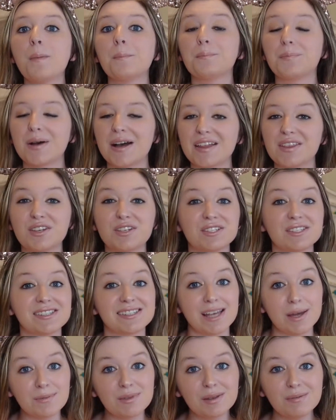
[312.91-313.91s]
but there's
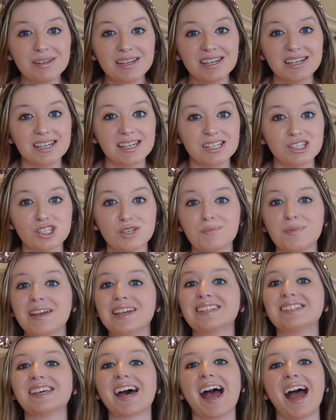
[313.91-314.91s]
some limited edition
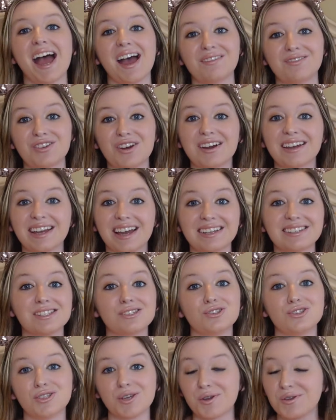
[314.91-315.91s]
pens that I have not got to
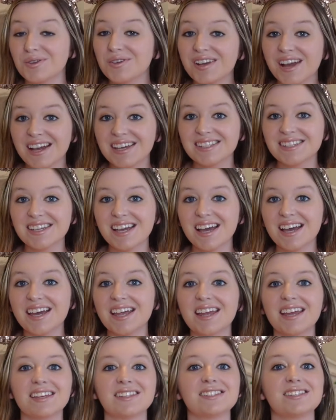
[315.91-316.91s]
show you guys yet,
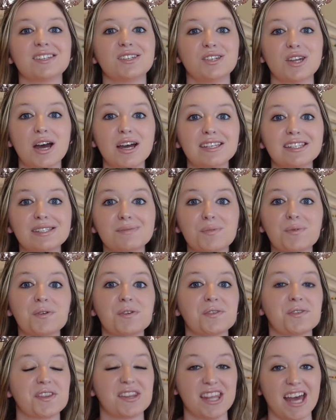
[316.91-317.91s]
and to not
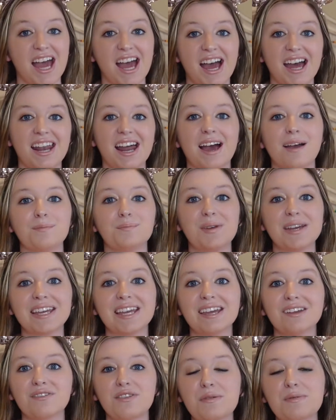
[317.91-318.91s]
spoil that, I'm
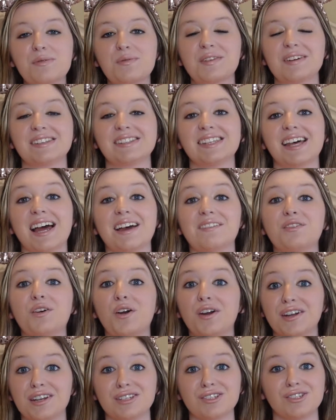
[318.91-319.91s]
picking from the ones that I've
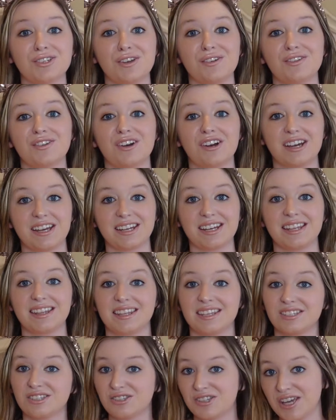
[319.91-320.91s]
already shown on
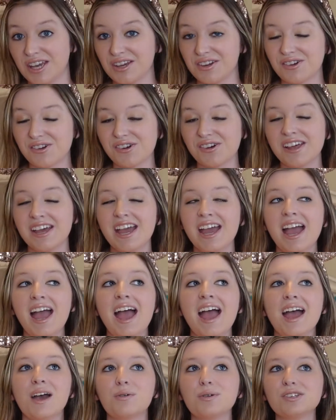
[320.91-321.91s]
this channel,
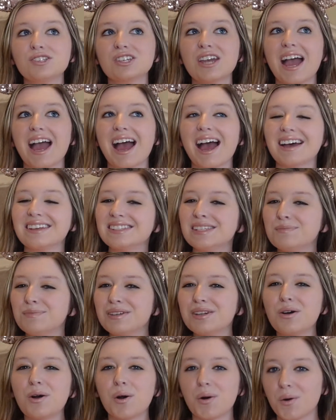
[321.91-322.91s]
which hasn't
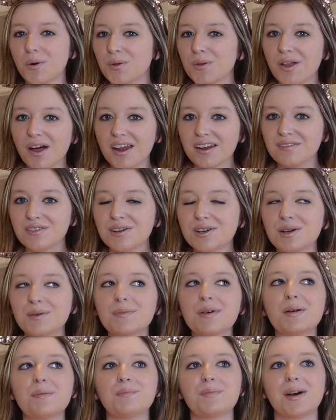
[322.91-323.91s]
been a whole lot of
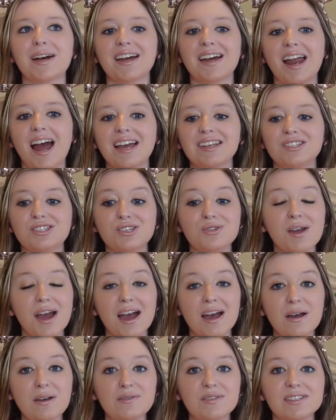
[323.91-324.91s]
them, but I do
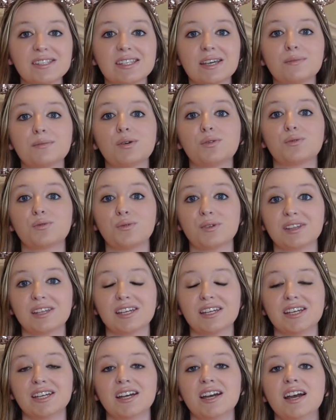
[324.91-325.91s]
have some
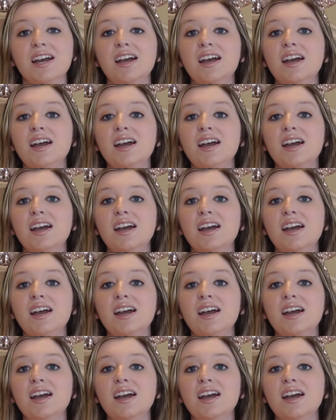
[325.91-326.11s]
really